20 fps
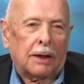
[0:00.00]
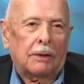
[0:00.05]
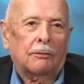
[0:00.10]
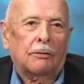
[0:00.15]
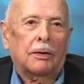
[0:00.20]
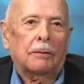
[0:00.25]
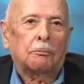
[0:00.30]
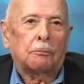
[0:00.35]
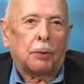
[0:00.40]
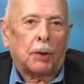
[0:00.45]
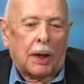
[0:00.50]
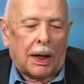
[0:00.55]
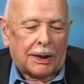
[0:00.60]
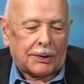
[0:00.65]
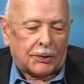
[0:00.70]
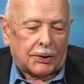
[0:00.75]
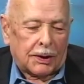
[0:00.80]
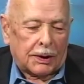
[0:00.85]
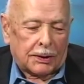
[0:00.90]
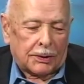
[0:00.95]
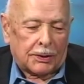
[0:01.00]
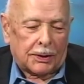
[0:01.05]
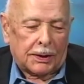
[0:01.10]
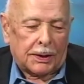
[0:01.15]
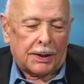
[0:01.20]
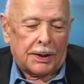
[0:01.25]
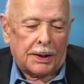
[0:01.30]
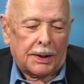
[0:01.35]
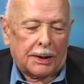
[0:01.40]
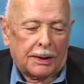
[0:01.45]
of a process
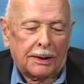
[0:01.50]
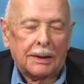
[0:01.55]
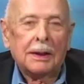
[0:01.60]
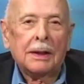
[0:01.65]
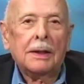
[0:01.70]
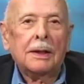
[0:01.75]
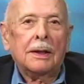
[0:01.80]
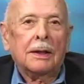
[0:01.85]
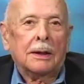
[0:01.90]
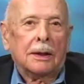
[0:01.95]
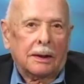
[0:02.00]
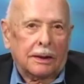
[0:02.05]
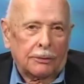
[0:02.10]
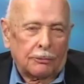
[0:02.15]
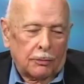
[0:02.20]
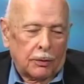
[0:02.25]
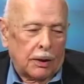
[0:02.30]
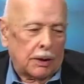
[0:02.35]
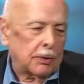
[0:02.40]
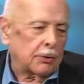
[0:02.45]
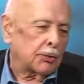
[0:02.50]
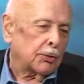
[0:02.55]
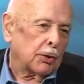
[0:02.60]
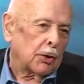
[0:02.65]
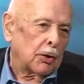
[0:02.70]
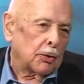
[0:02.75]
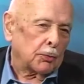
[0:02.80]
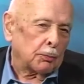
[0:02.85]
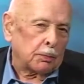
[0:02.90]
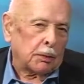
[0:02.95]
in Greater
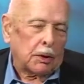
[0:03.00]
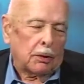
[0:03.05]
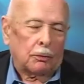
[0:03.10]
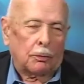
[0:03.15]
Salisbury.